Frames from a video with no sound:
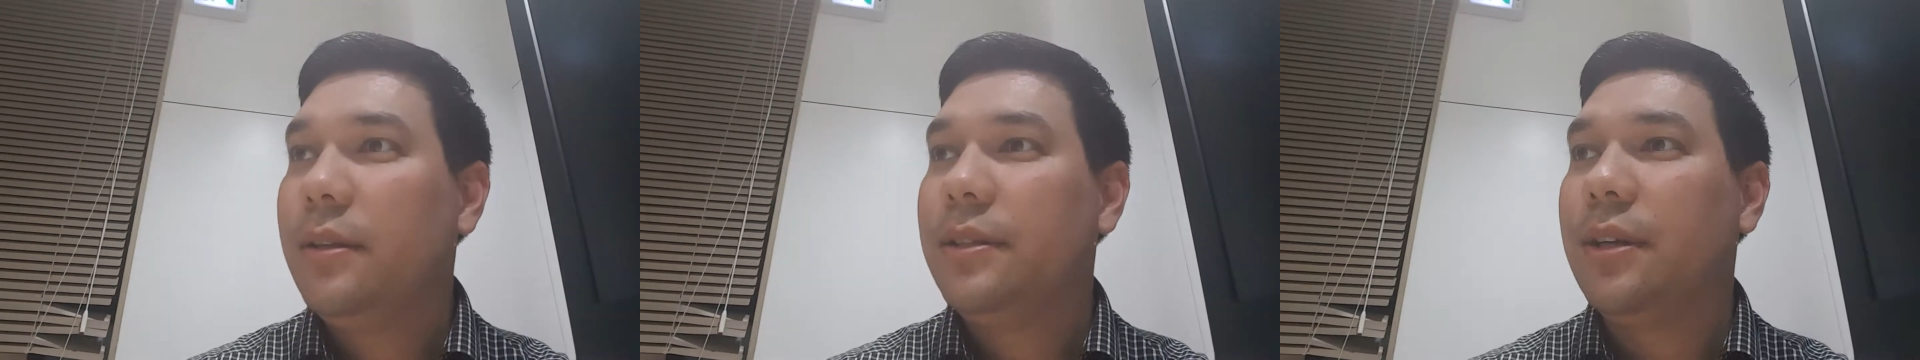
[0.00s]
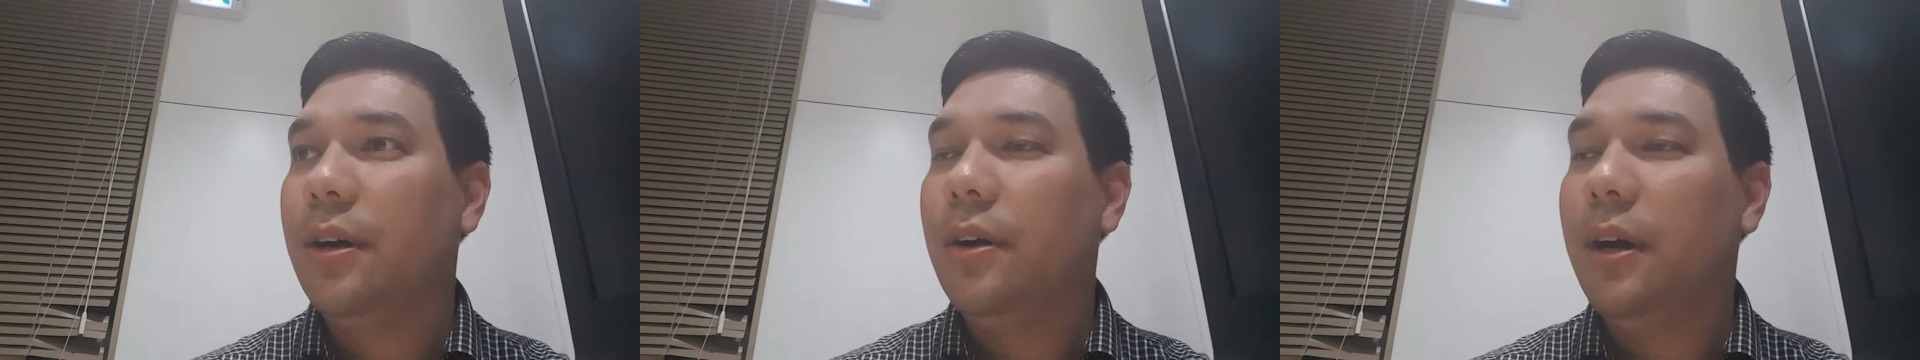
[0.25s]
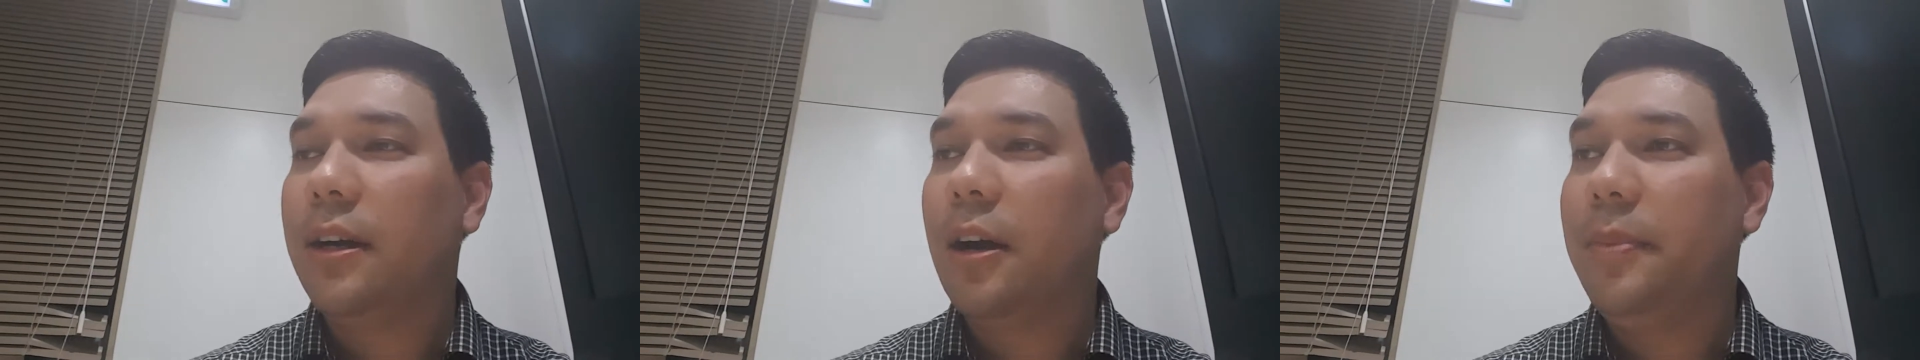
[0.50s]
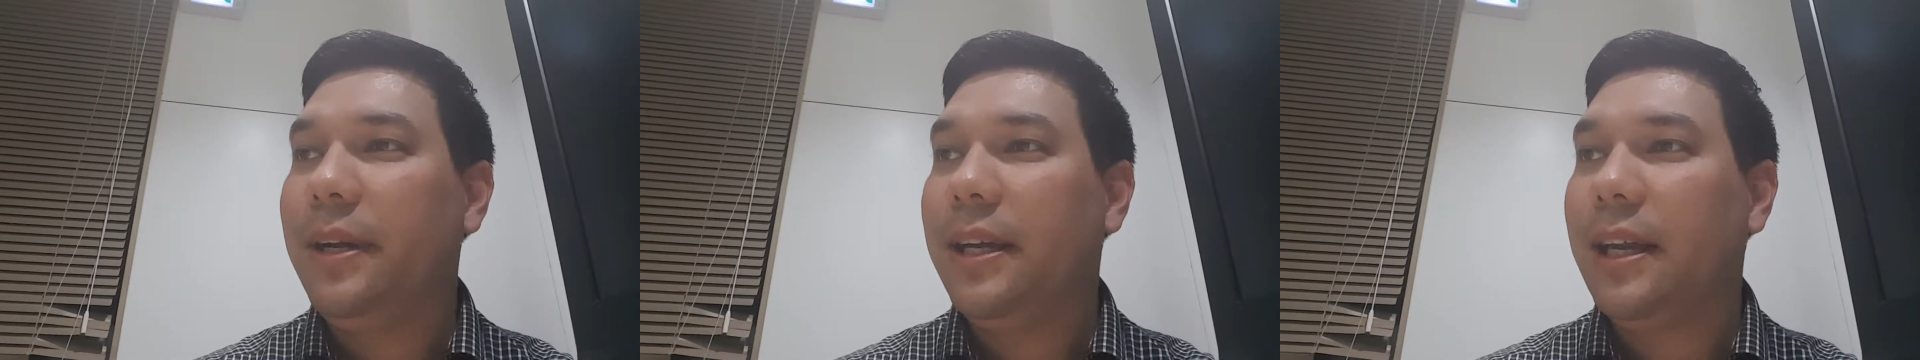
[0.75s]
So a
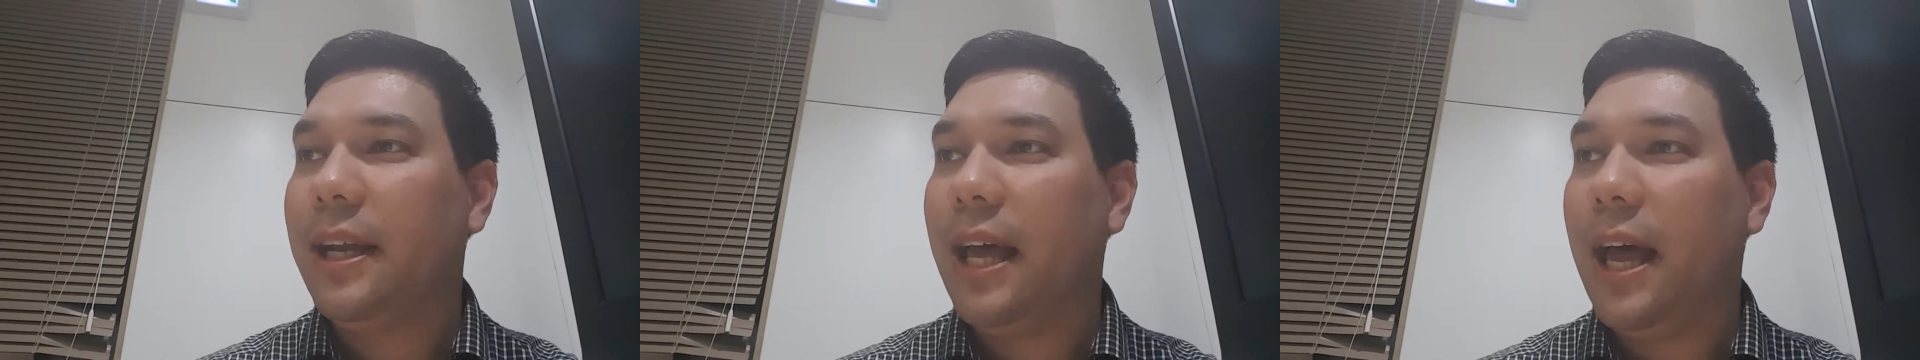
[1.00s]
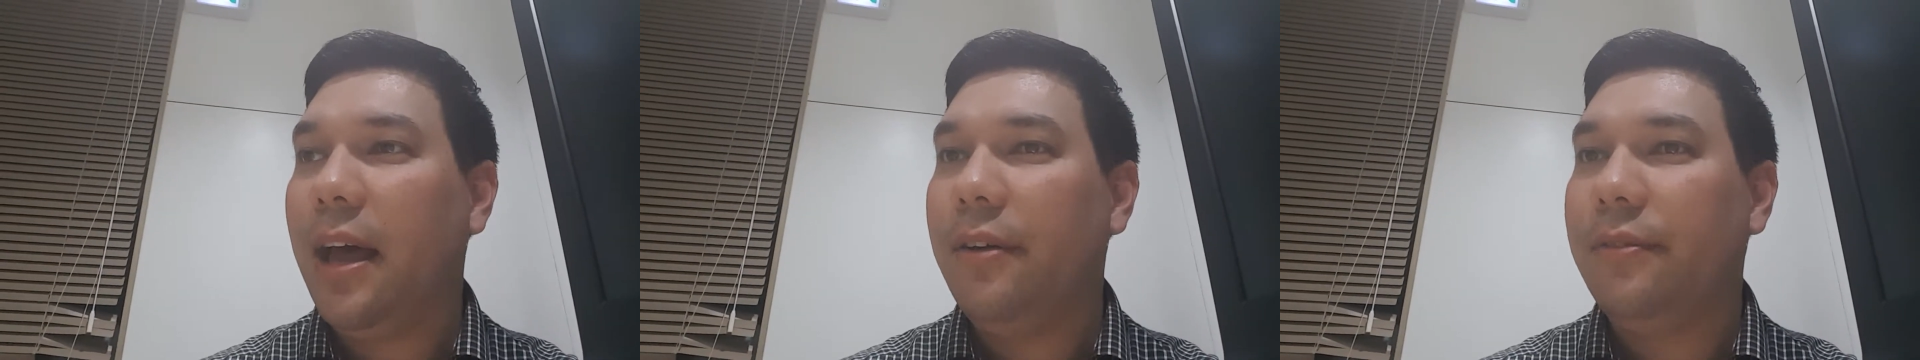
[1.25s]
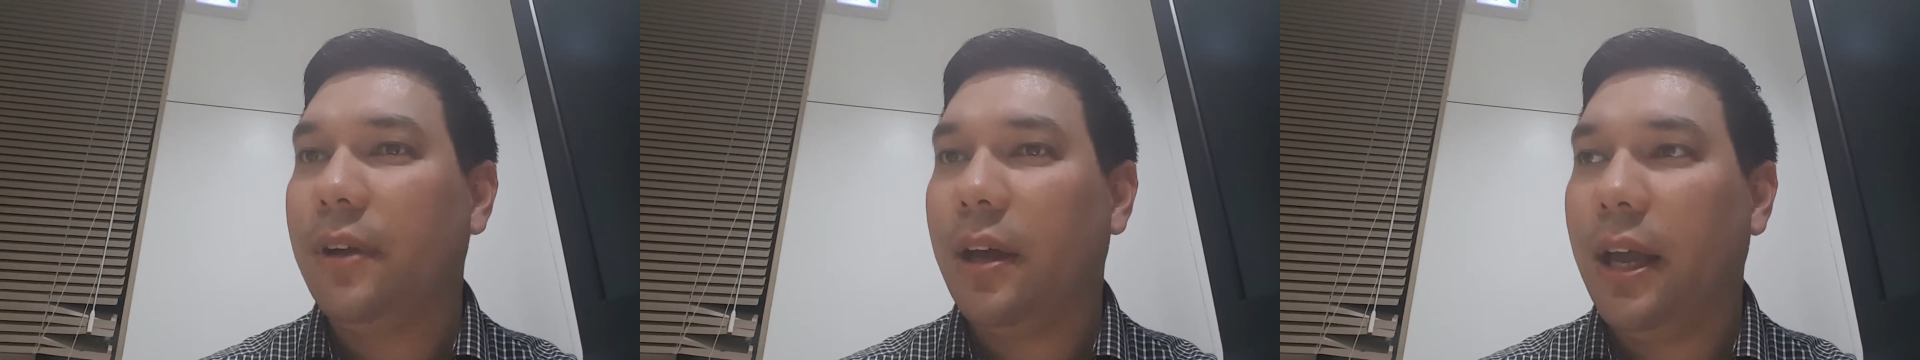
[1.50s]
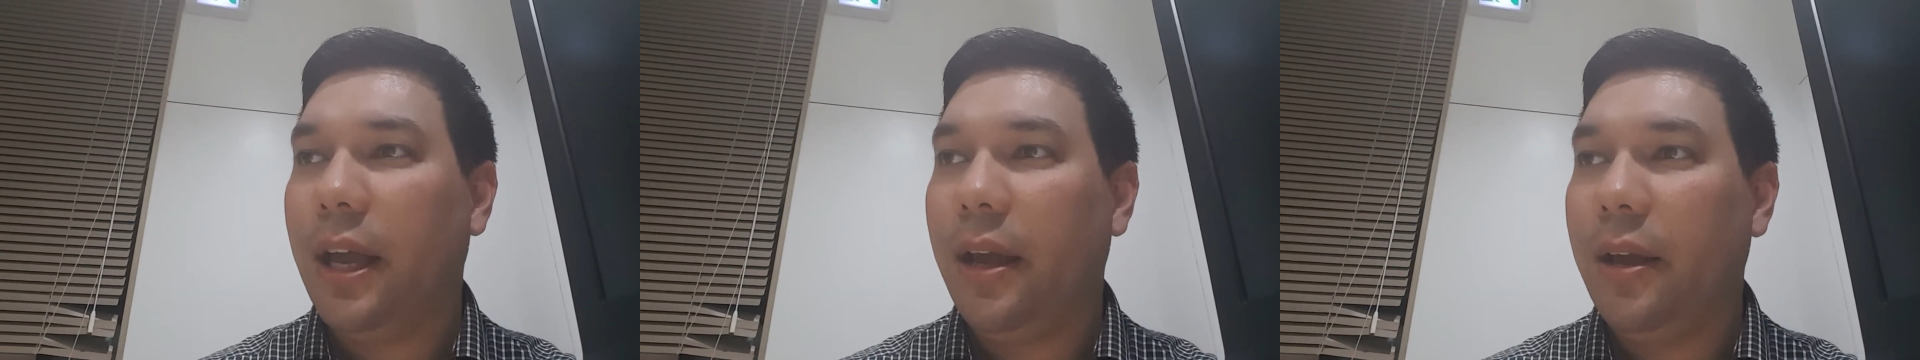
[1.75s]
company can have
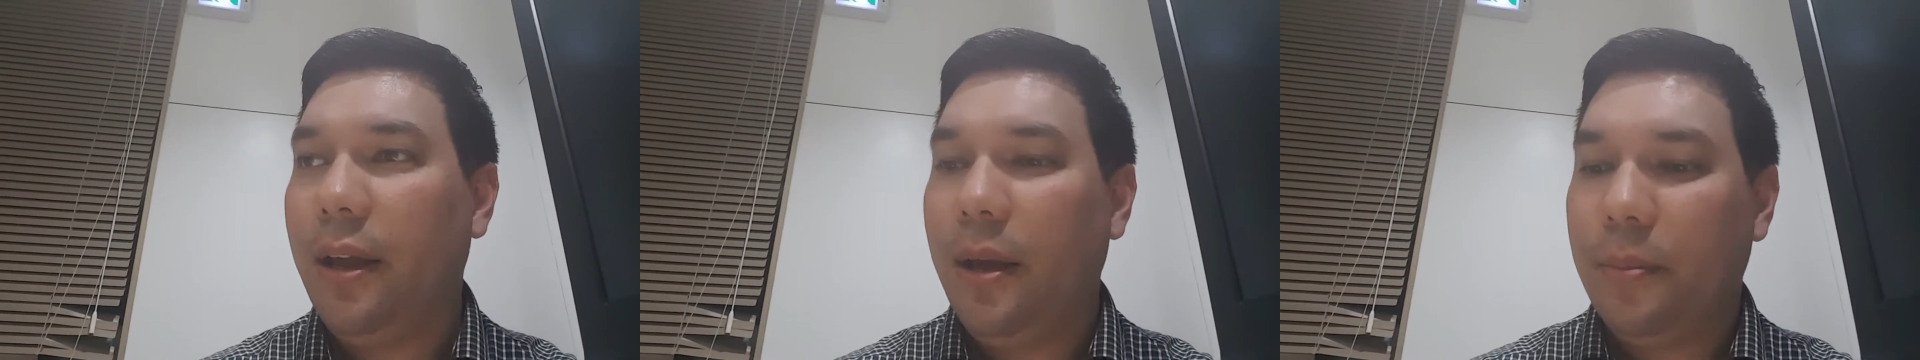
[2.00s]
a